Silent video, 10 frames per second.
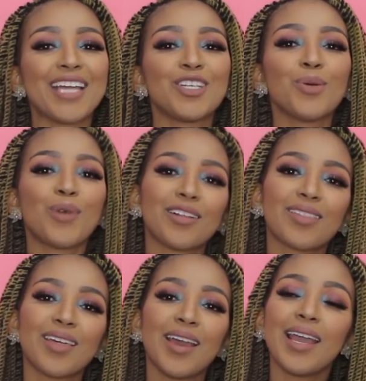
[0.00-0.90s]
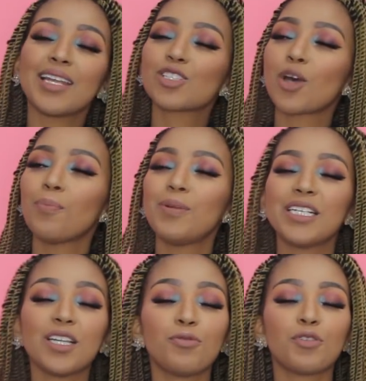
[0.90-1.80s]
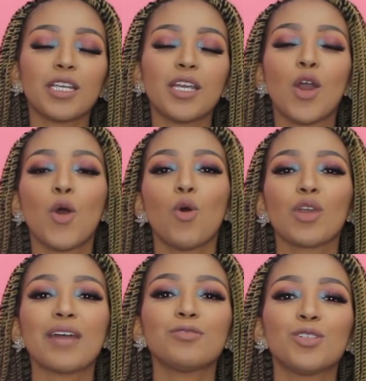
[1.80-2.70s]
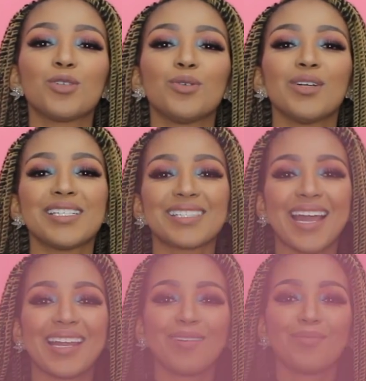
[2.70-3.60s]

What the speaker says: and your wealth. It is completely free. All you have to do is sign